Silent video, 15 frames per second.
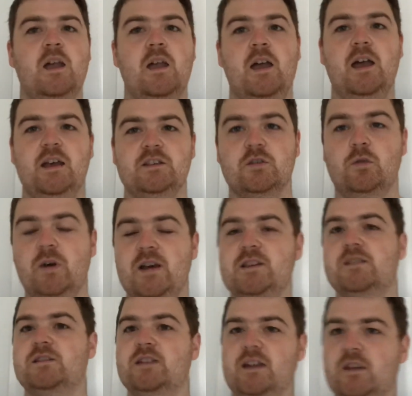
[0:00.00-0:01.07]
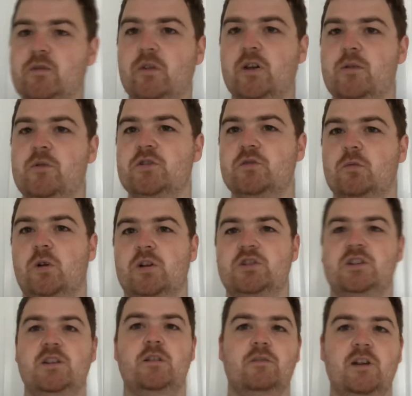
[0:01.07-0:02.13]
As always, thank you very much for
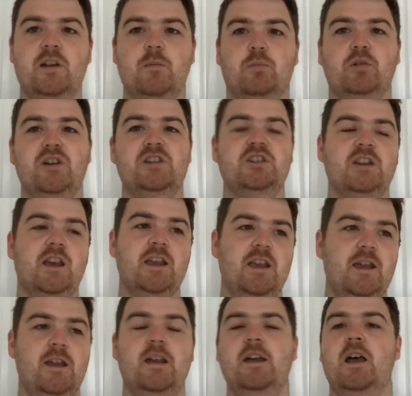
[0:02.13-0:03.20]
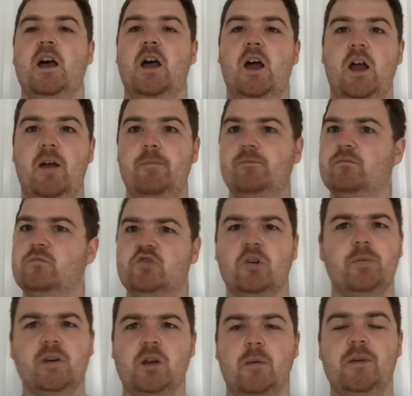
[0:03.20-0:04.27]
watching. I really appreciate it. Drop
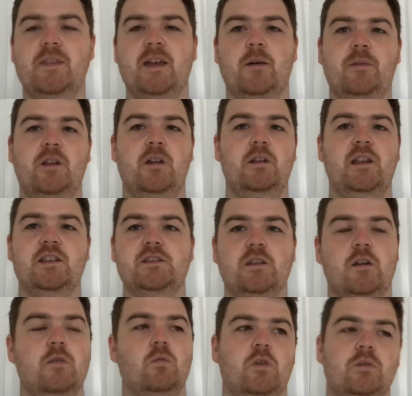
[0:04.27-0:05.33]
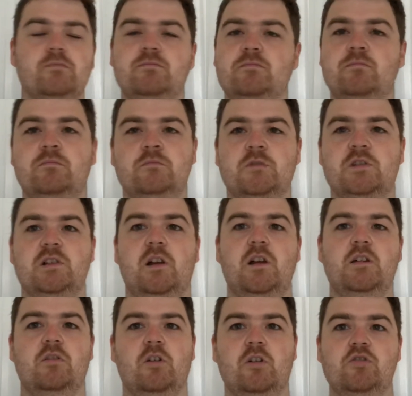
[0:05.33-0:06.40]
a comment down below, let us know what slide
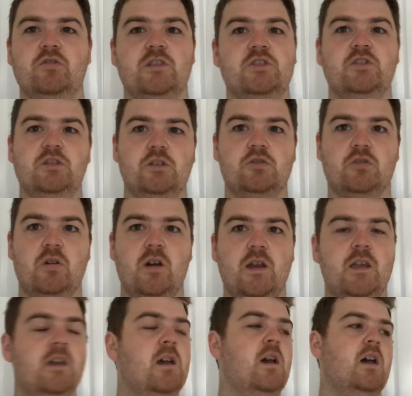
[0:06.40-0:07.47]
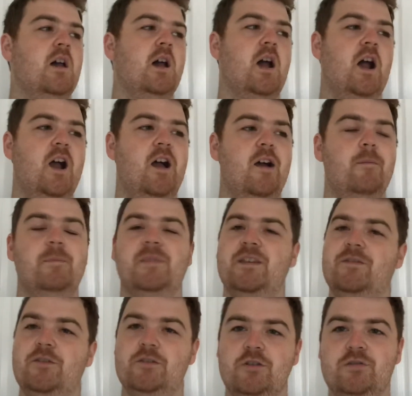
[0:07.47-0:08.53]
grind trick should I try.
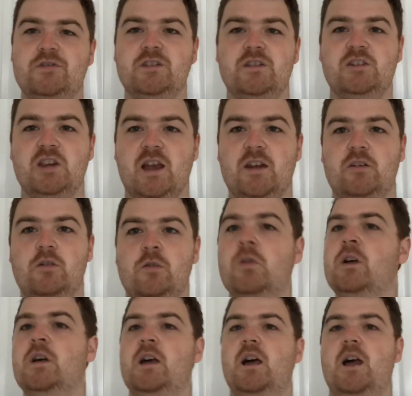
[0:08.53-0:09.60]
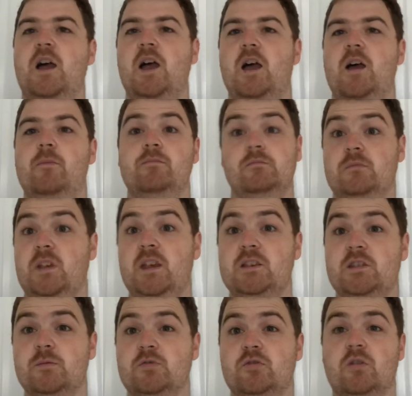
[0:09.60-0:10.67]
If you're new to the channel, hit
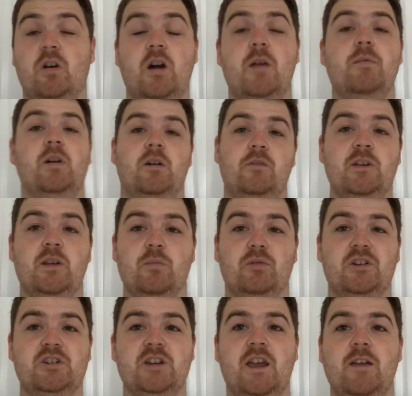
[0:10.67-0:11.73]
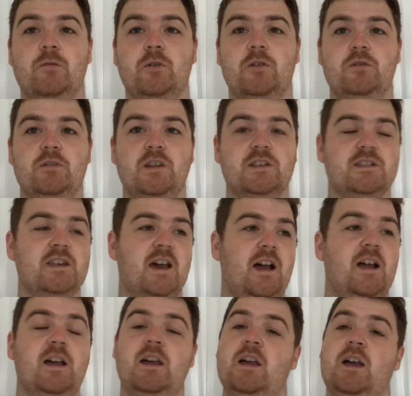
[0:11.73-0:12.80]
subscribe. Really appreciate everyone who does that,
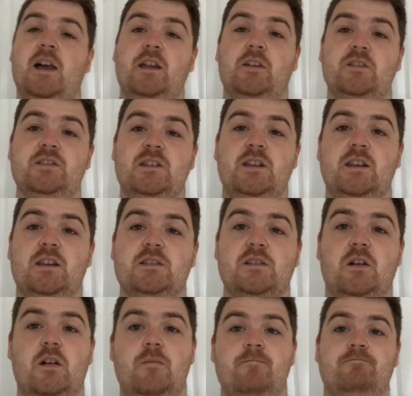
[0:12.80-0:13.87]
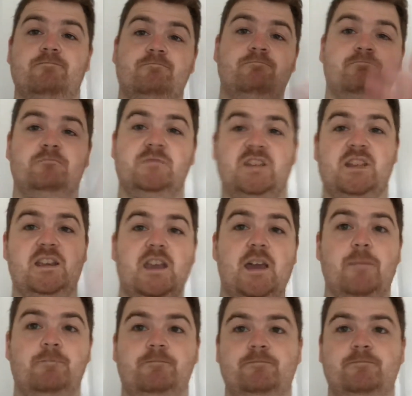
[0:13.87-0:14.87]
and I'll see you next time. Take care.